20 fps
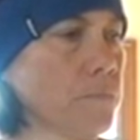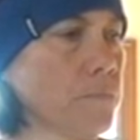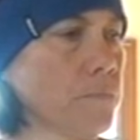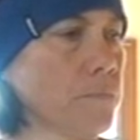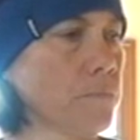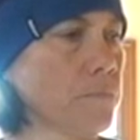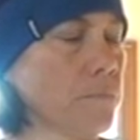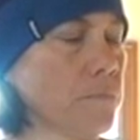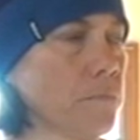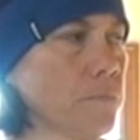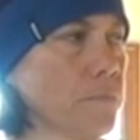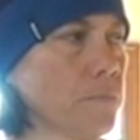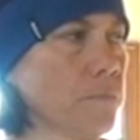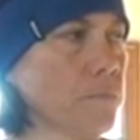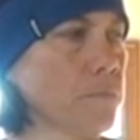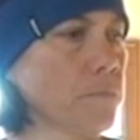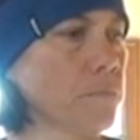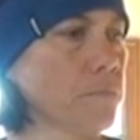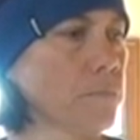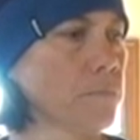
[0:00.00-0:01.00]

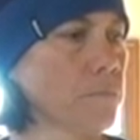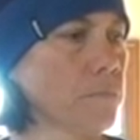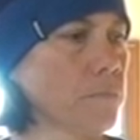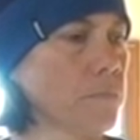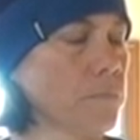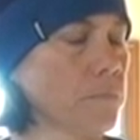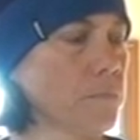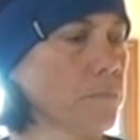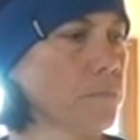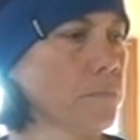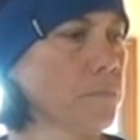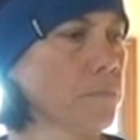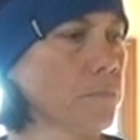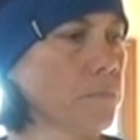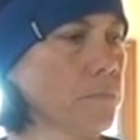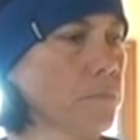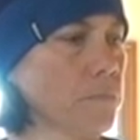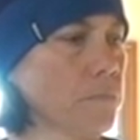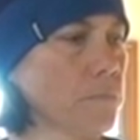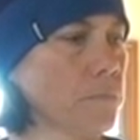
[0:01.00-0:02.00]

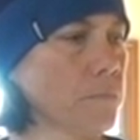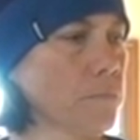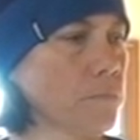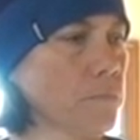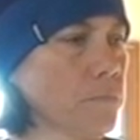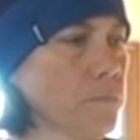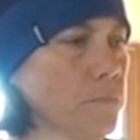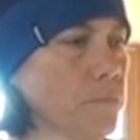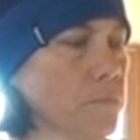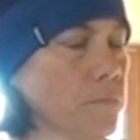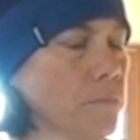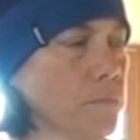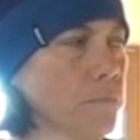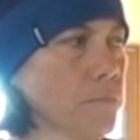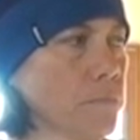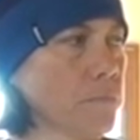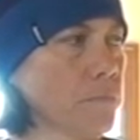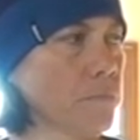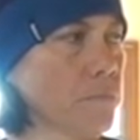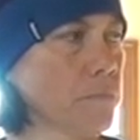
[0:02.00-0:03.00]

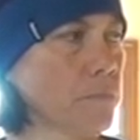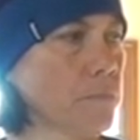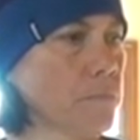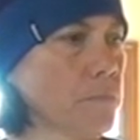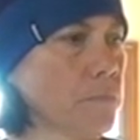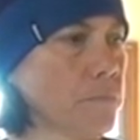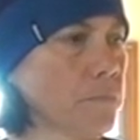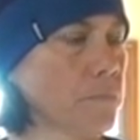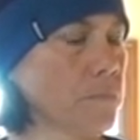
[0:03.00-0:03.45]
(silent)